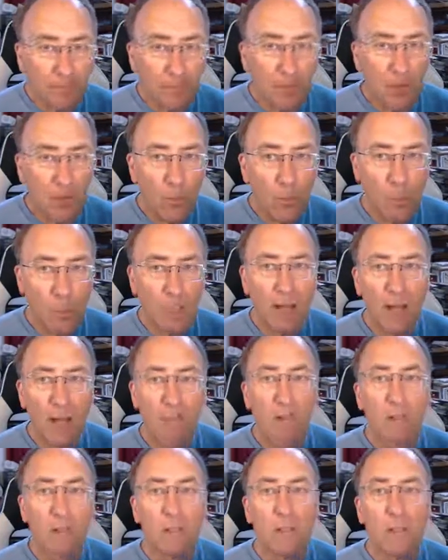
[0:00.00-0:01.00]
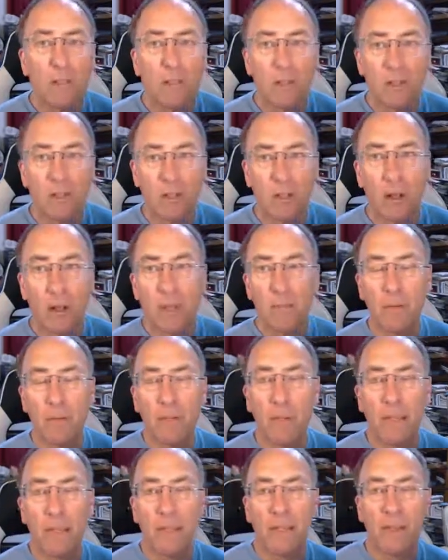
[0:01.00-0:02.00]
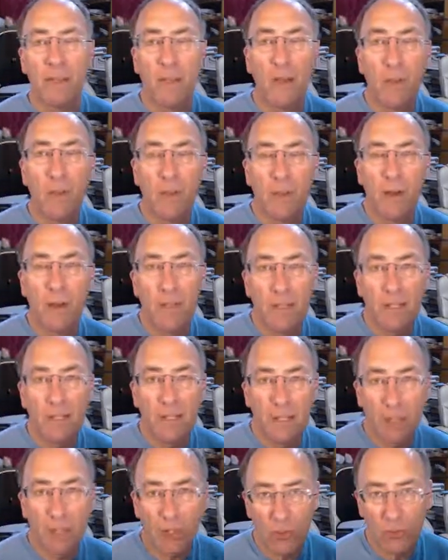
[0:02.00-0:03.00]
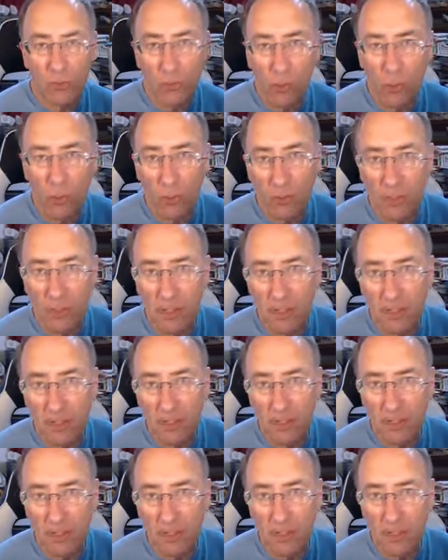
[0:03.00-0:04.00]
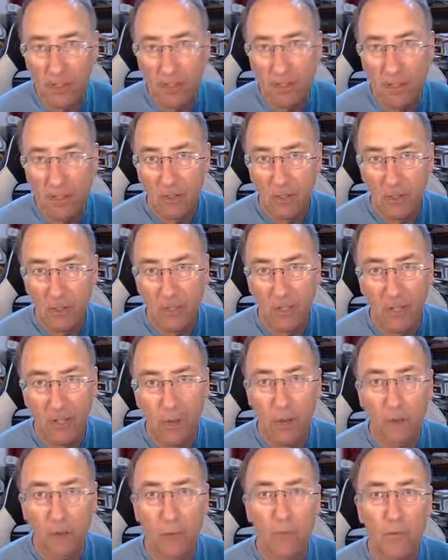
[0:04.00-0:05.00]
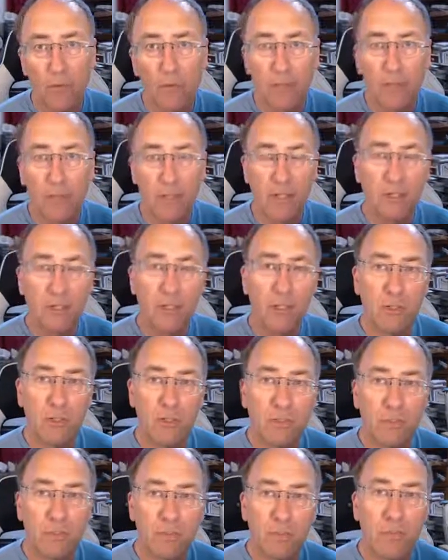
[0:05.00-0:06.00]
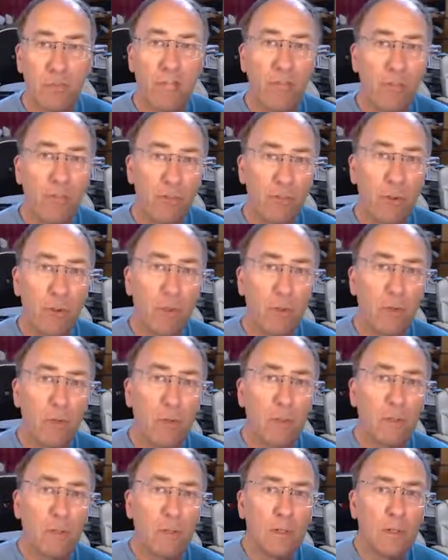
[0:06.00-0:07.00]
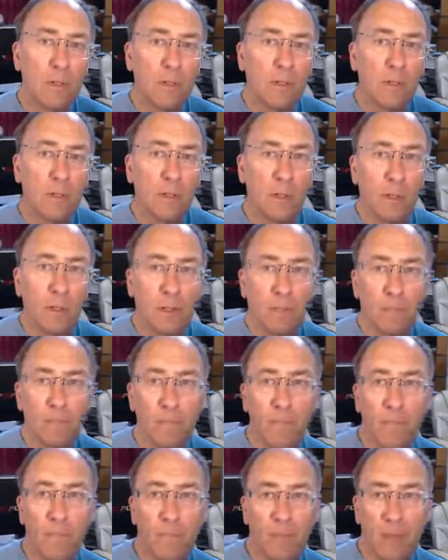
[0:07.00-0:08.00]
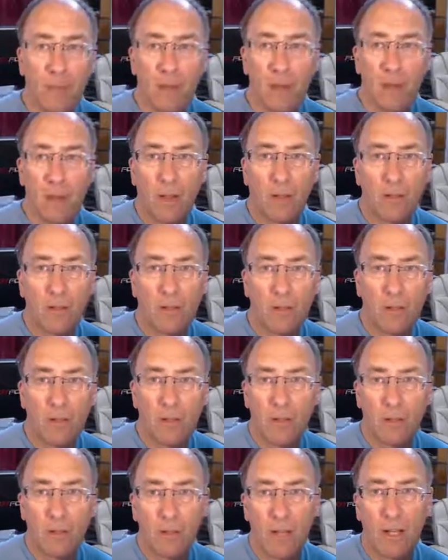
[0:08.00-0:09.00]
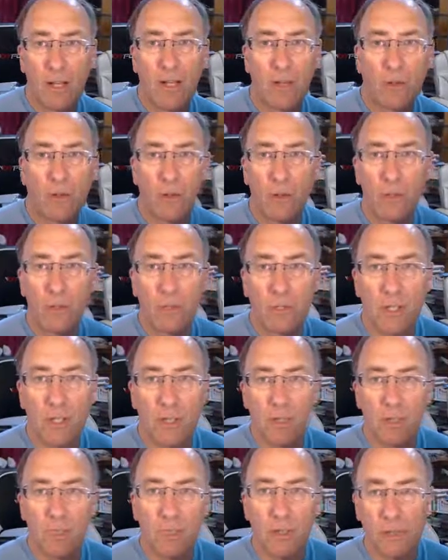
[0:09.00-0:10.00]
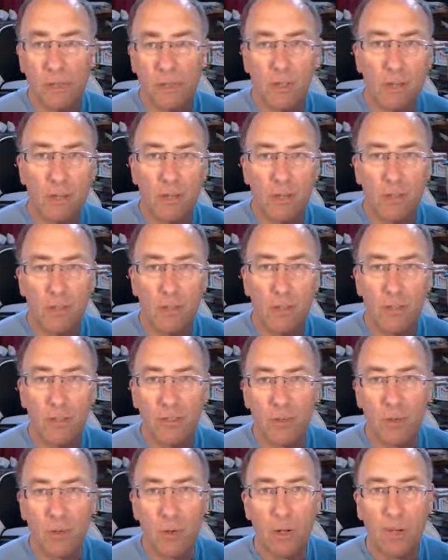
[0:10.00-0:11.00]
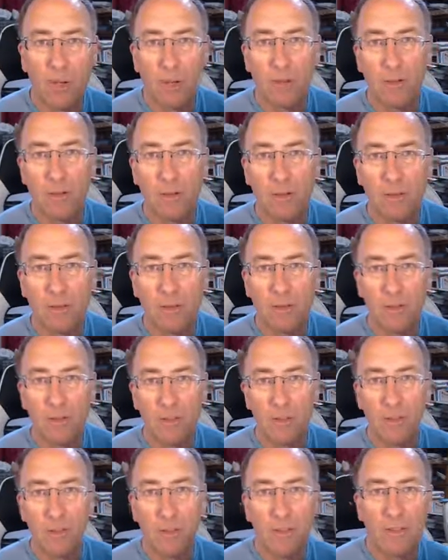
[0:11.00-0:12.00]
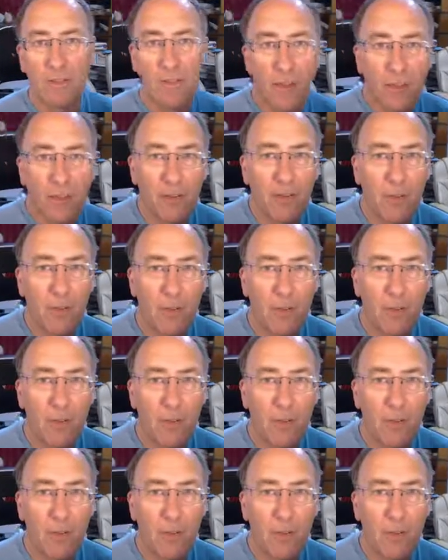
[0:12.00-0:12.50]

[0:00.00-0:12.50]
We did have a Skype, Becky and I, with our international coordinators. 20 odd of them managed to make it through, and the Australian group said, well, Simon didn't talk about this, that and the other.